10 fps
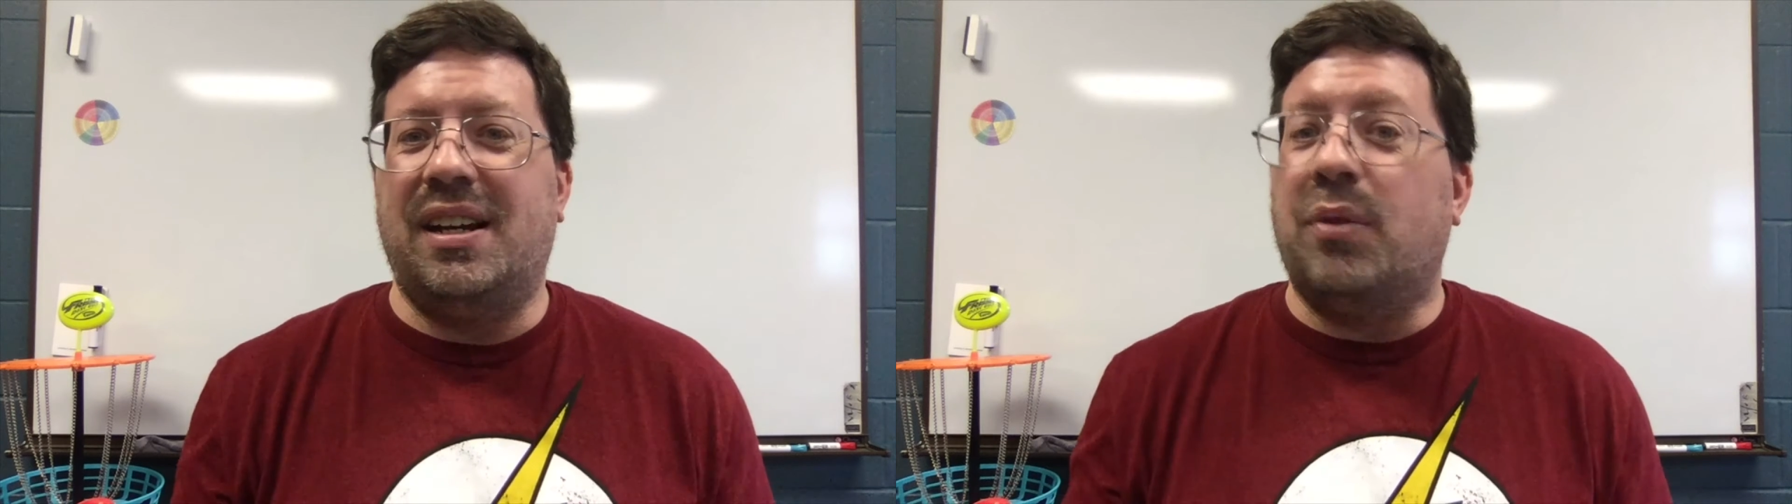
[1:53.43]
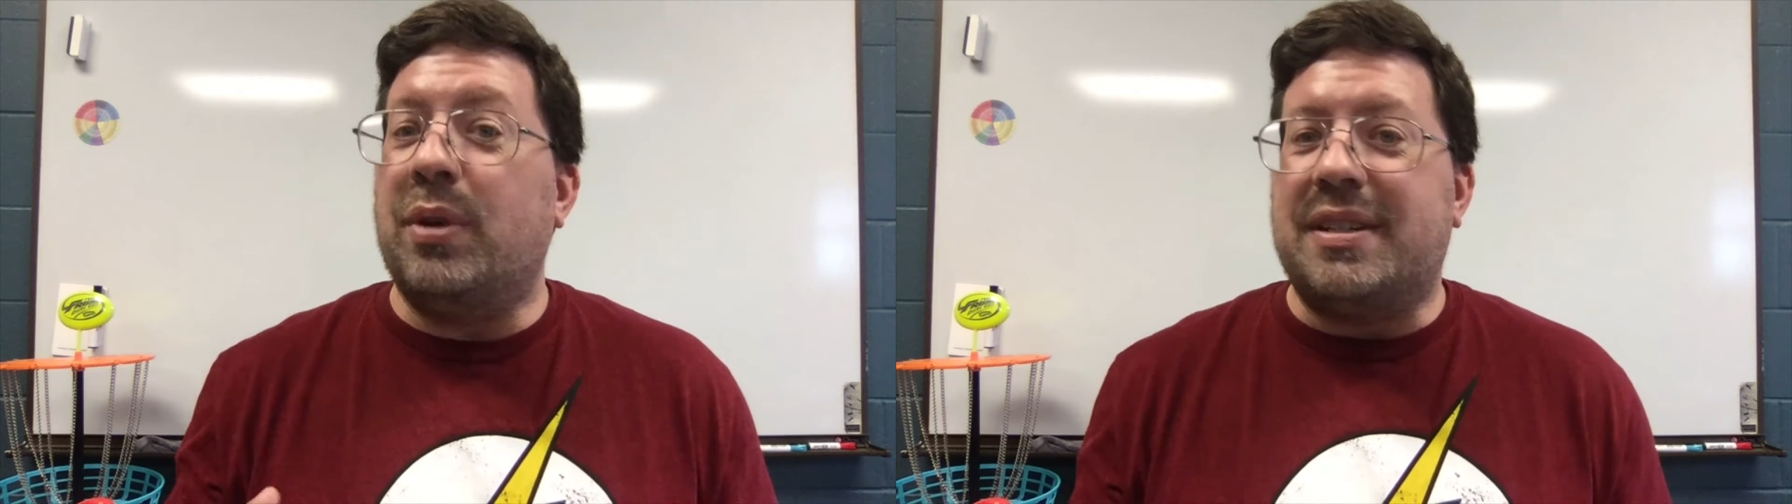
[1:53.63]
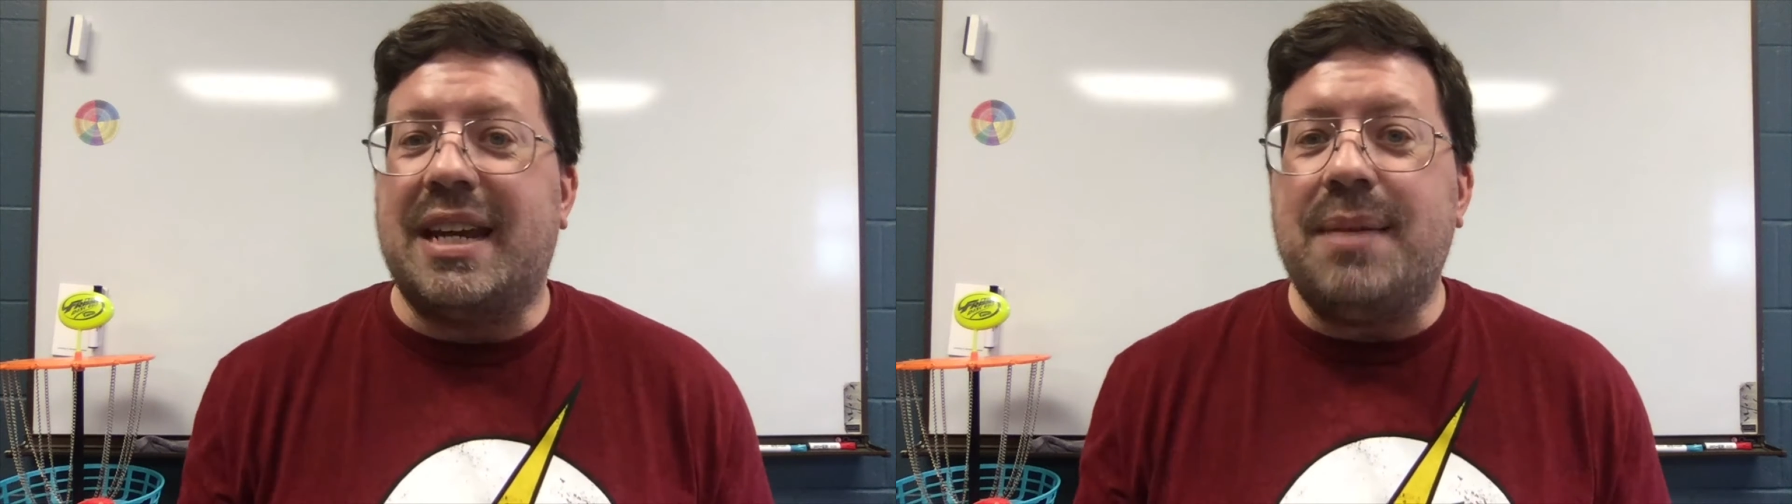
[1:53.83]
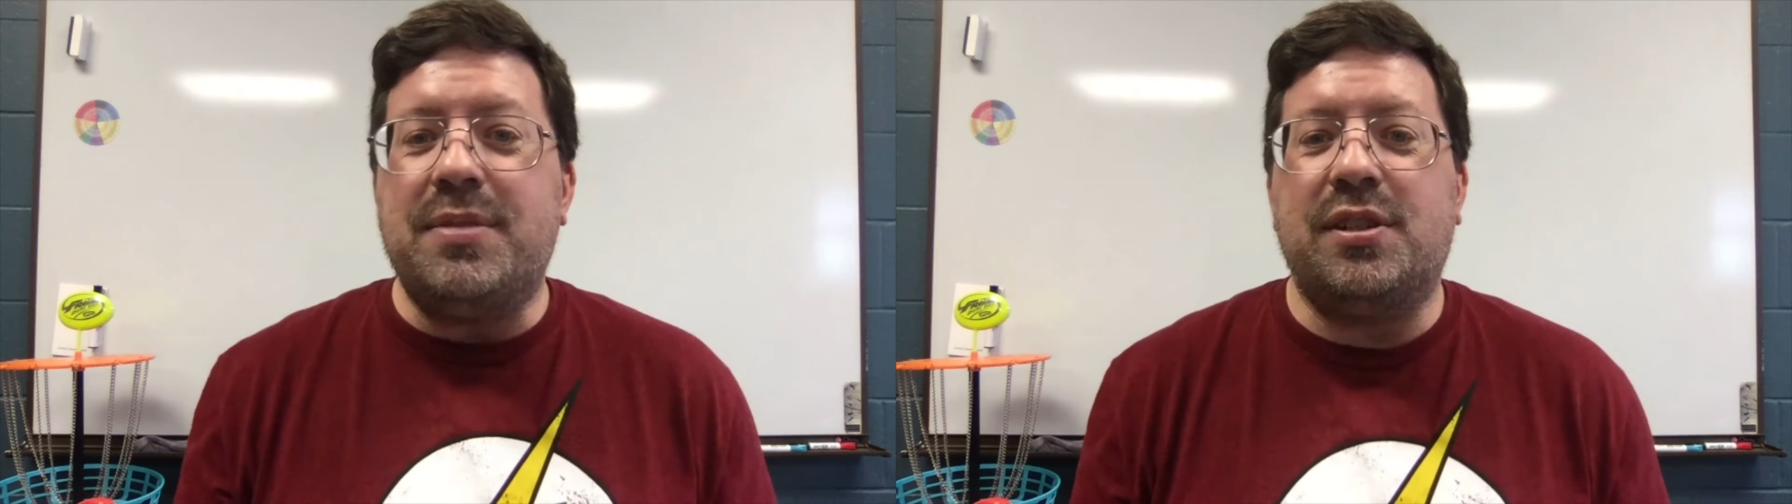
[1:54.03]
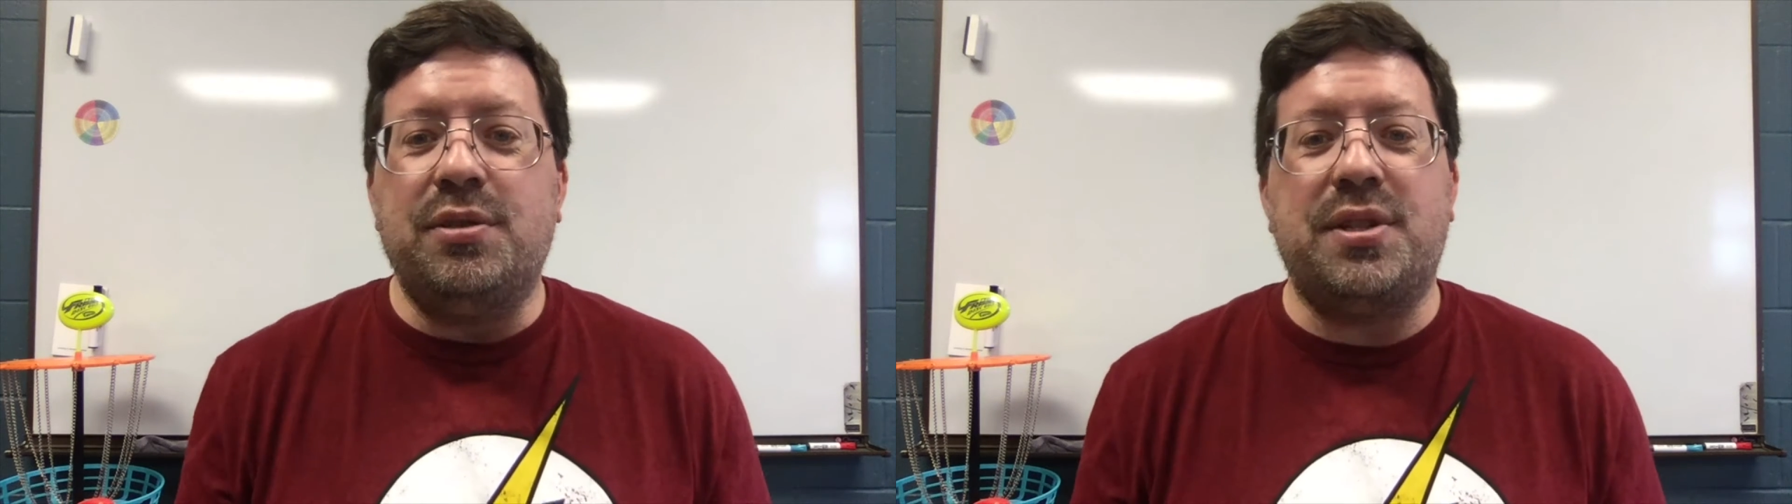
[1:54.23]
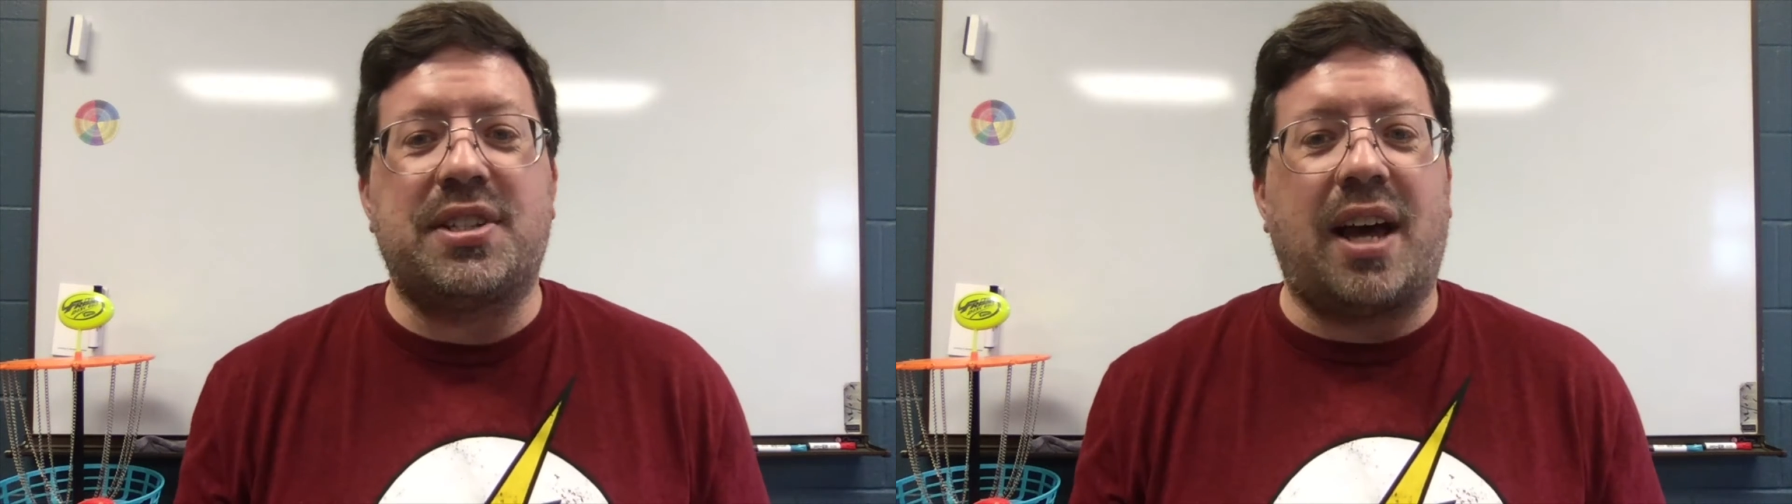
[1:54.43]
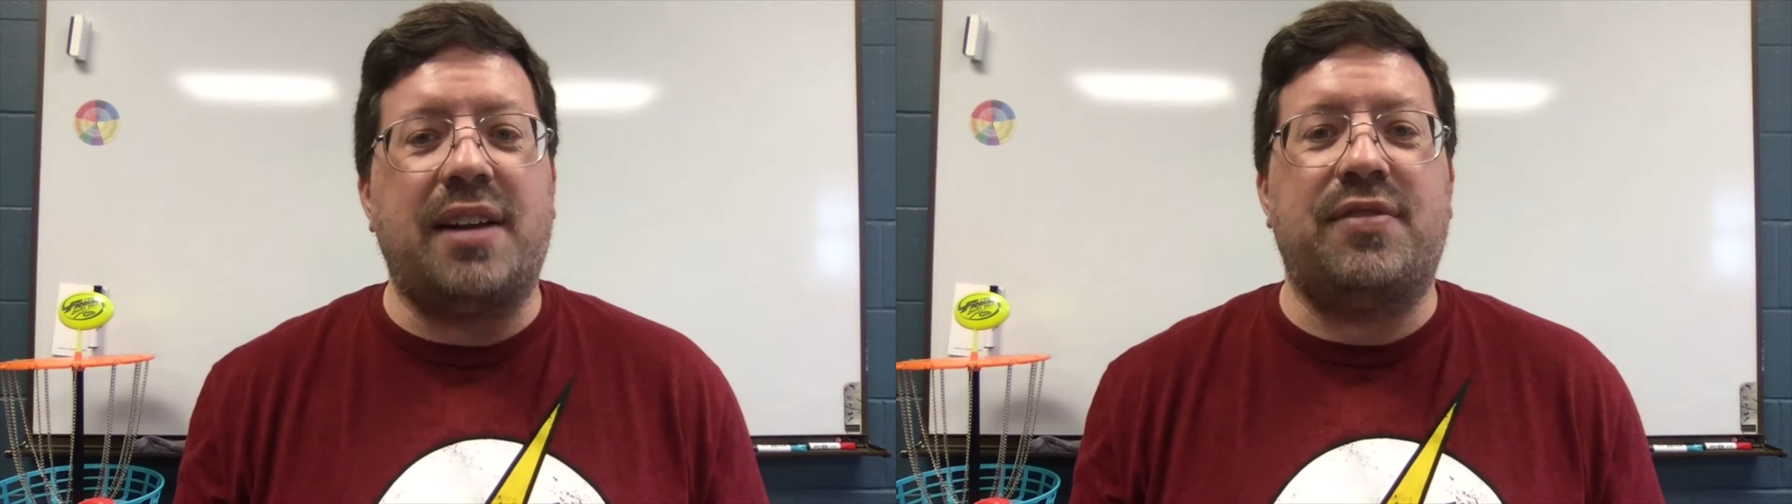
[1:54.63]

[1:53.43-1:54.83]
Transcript: when teams lose sight